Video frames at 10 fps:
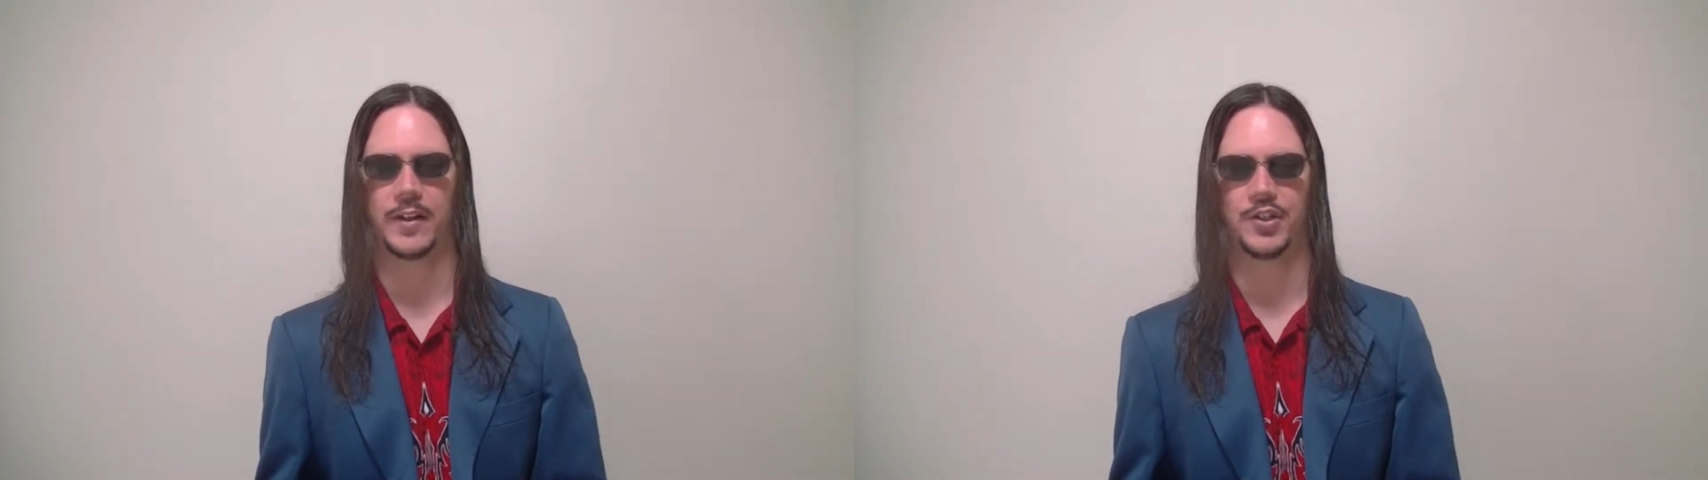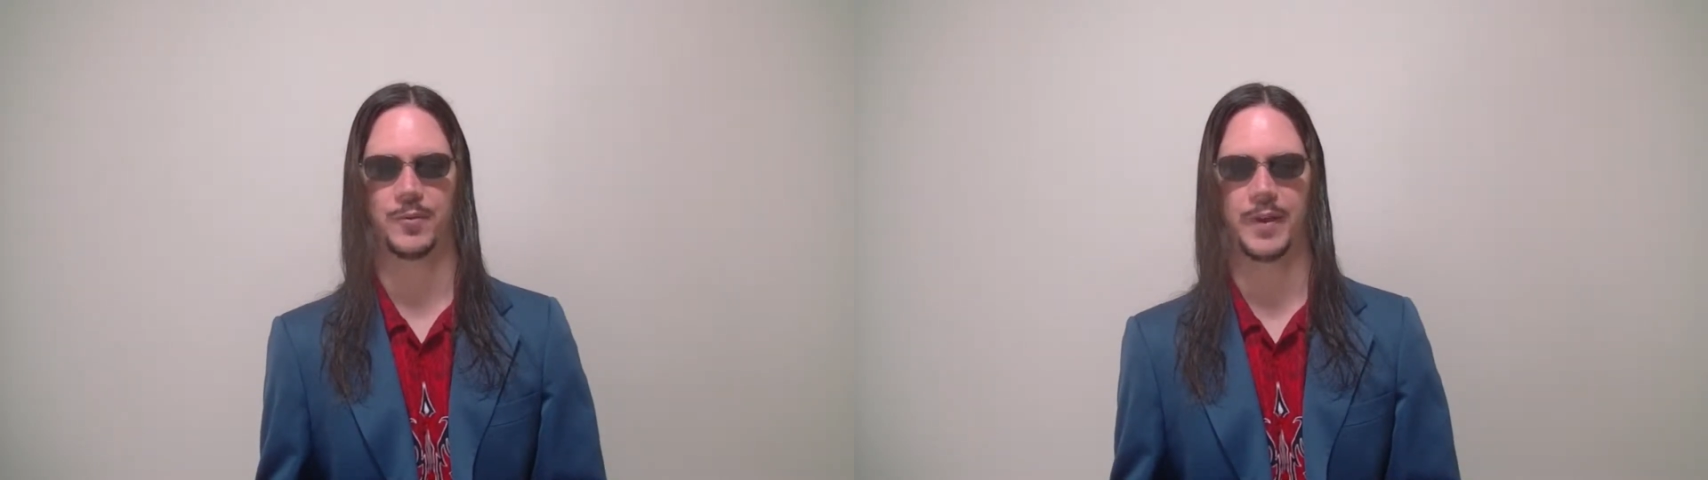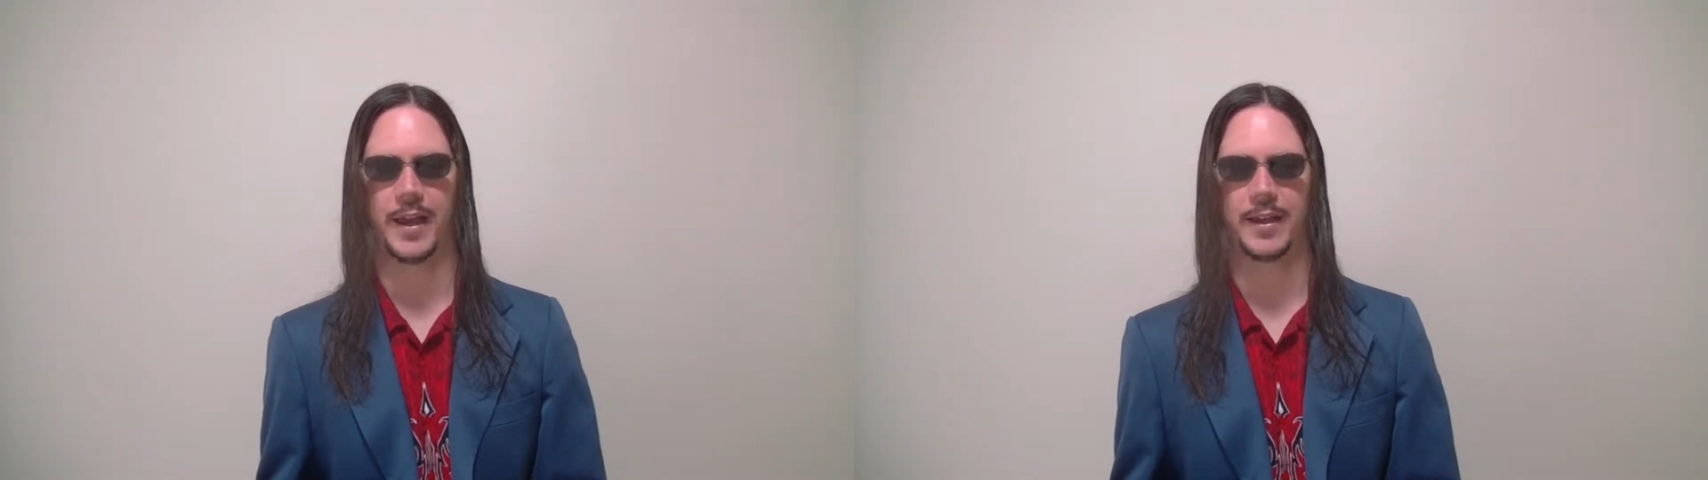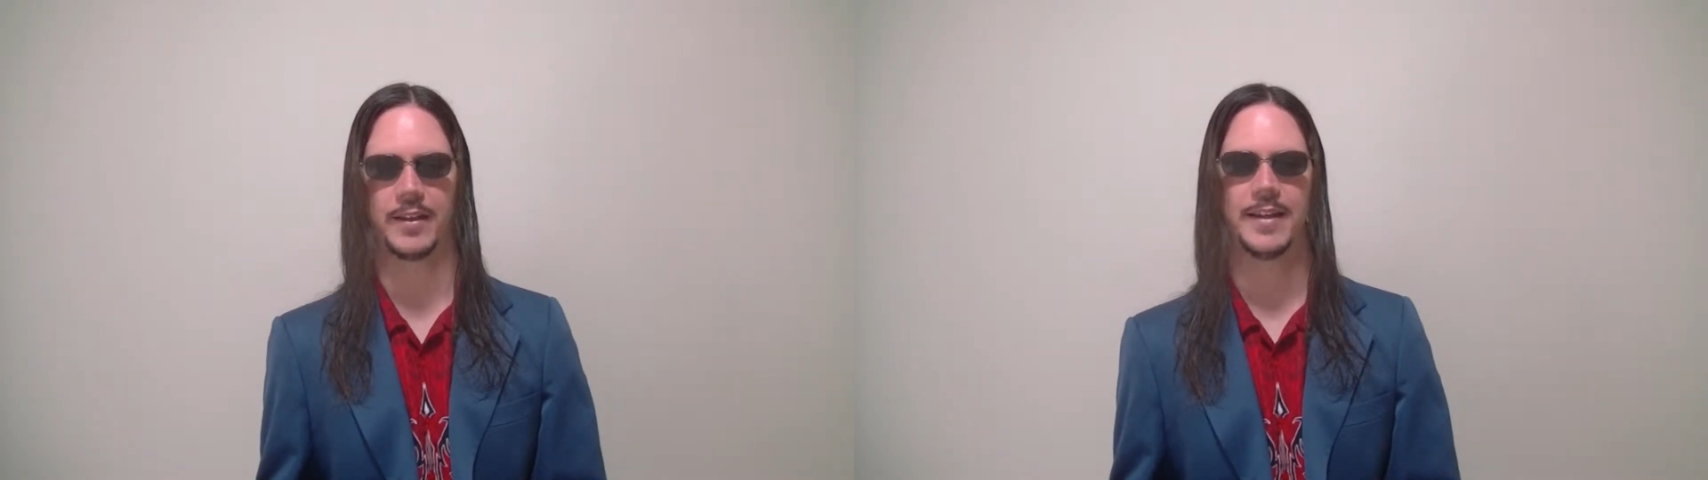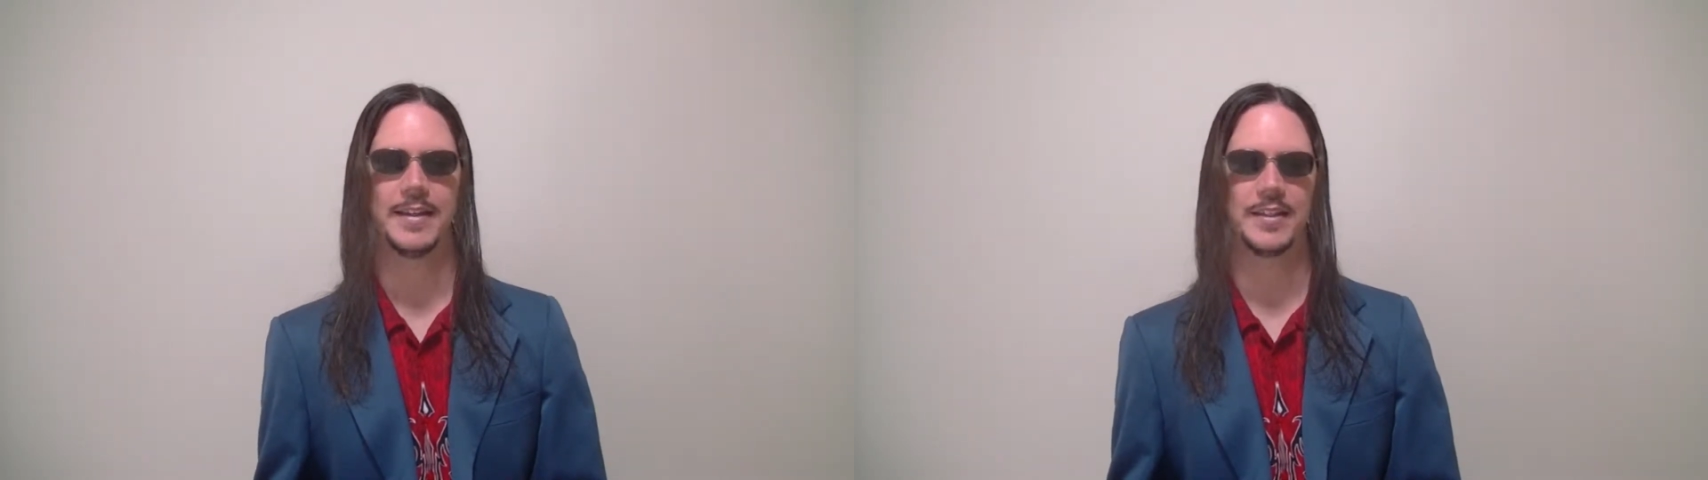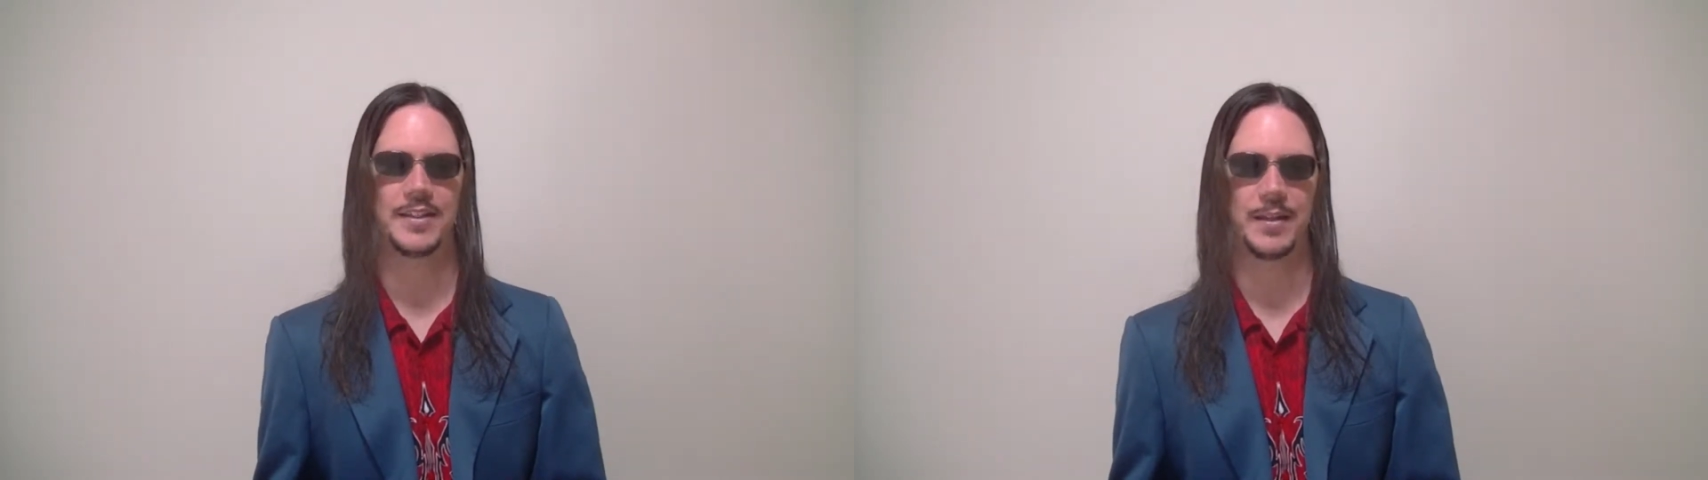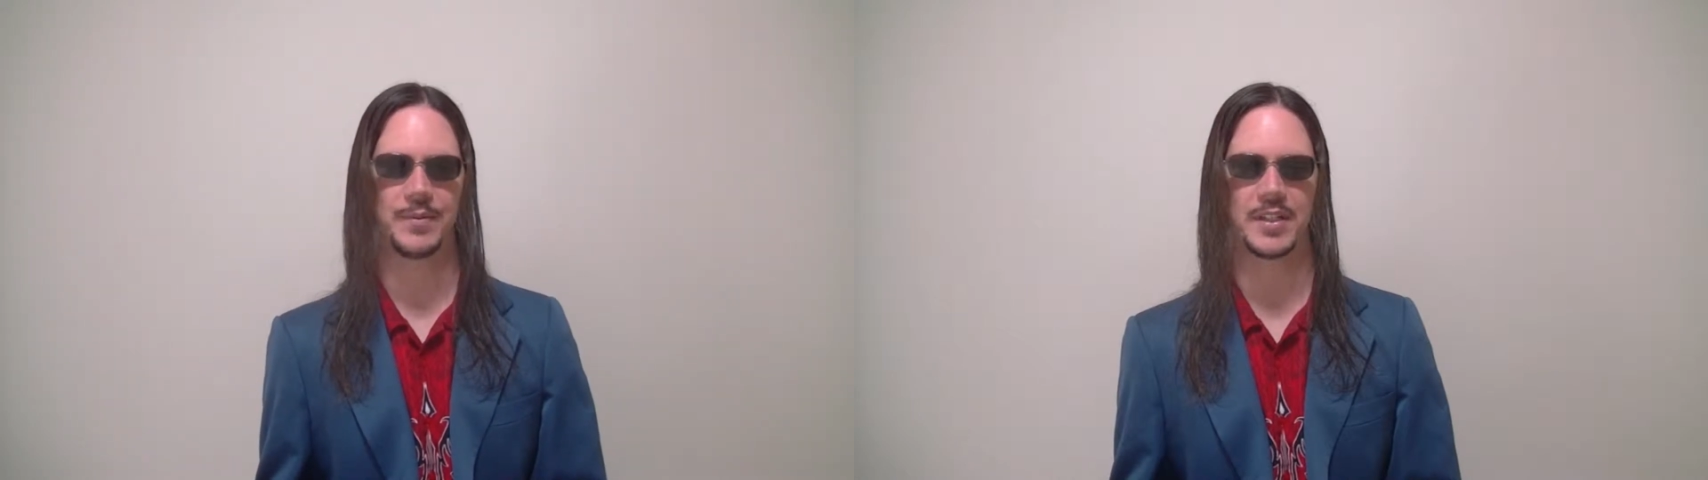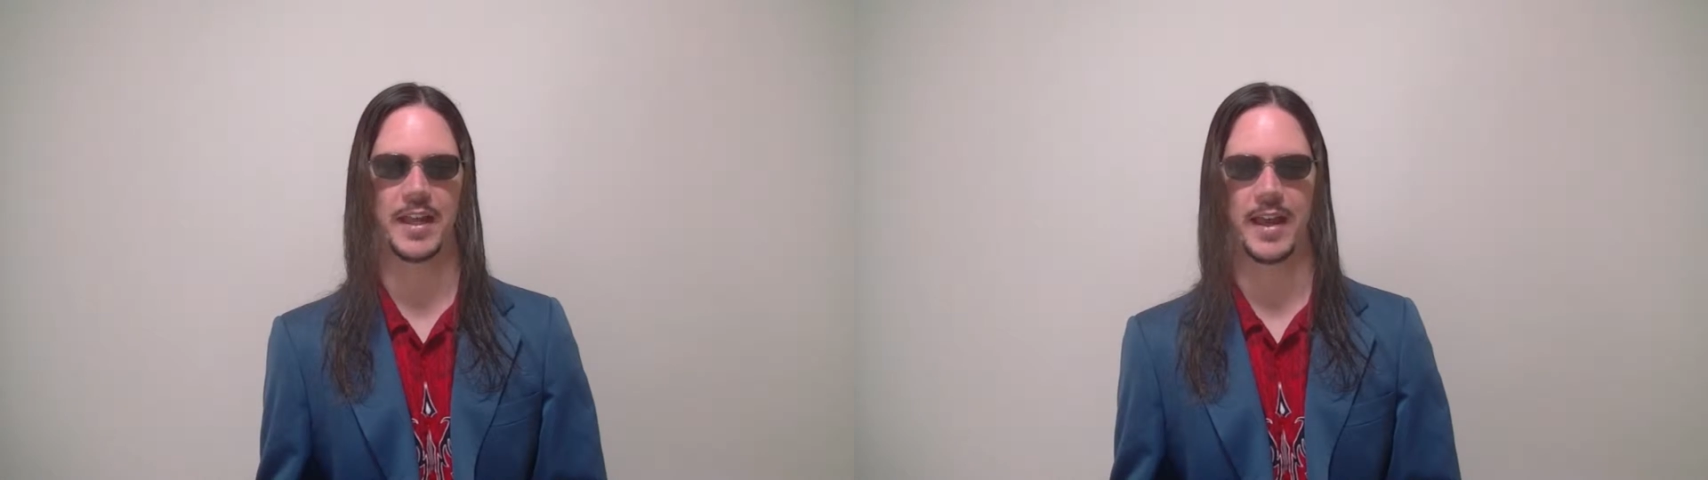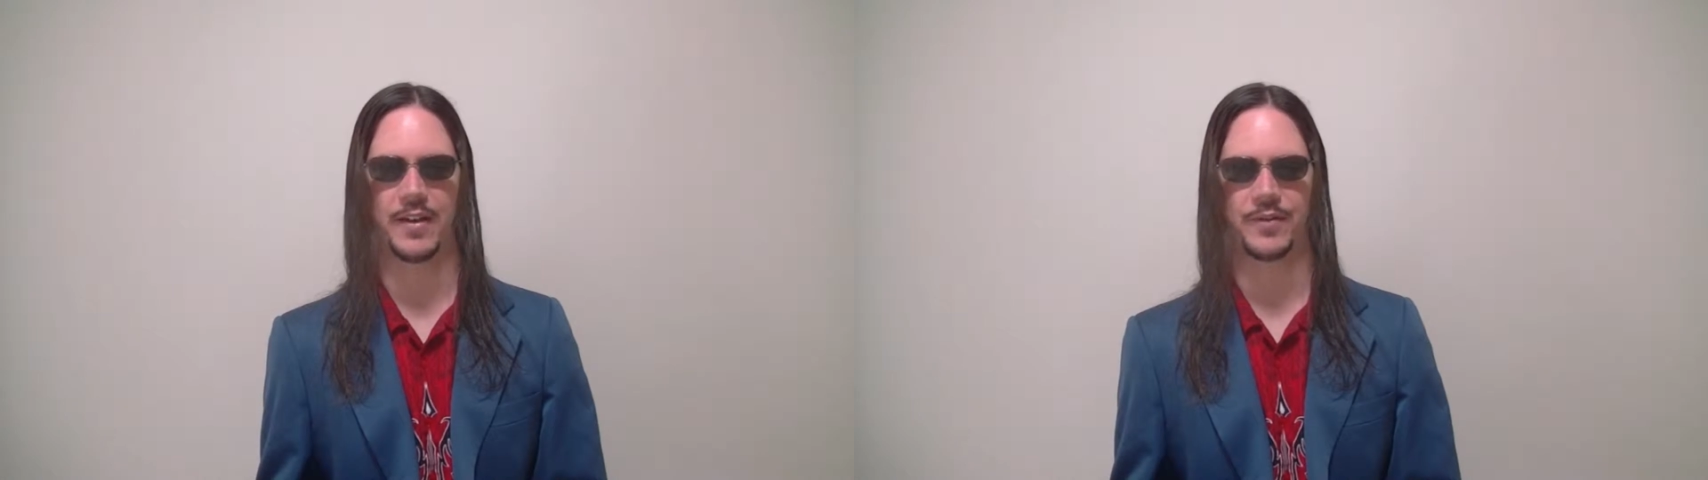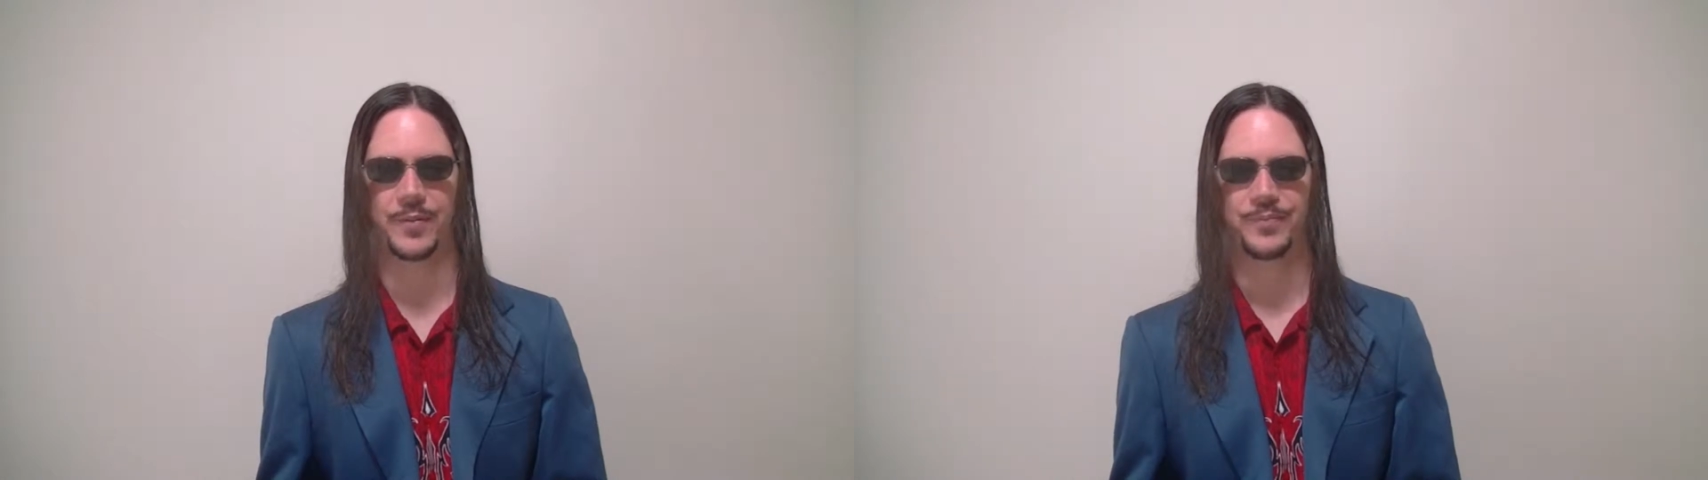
in Japan seems to have.